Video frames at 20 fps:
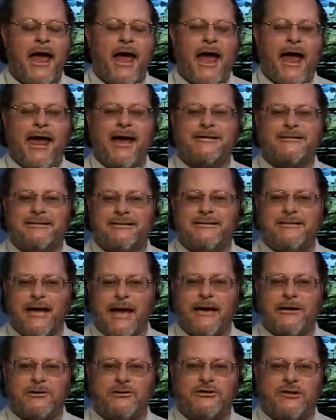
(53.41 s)
and
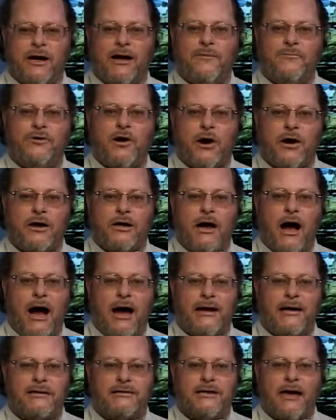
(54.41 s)
sales of
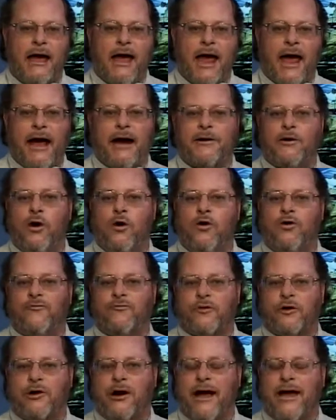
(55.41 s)
narcotics and
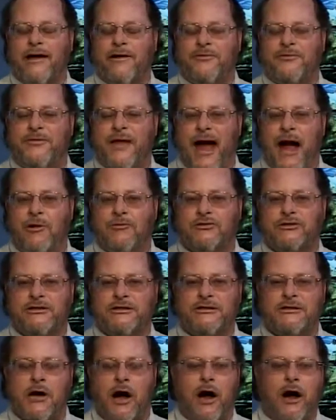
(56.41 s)
over
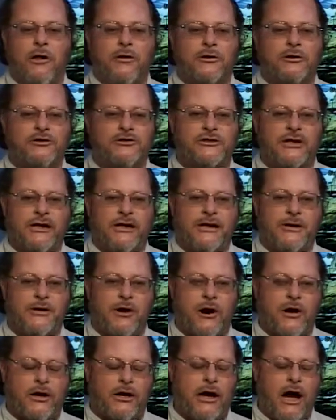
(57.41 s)
$1,000 in
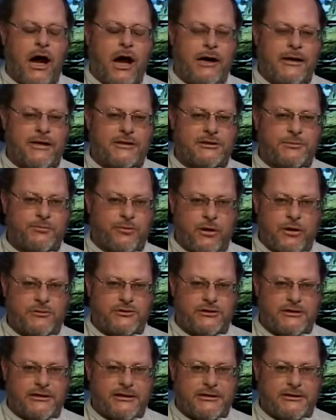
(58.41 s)
narcotics
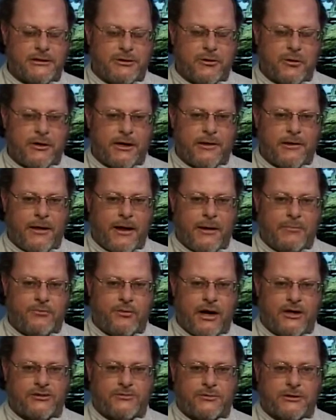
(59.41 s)
proceeds, according to that
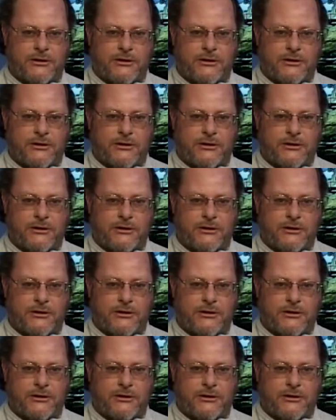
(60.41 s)
press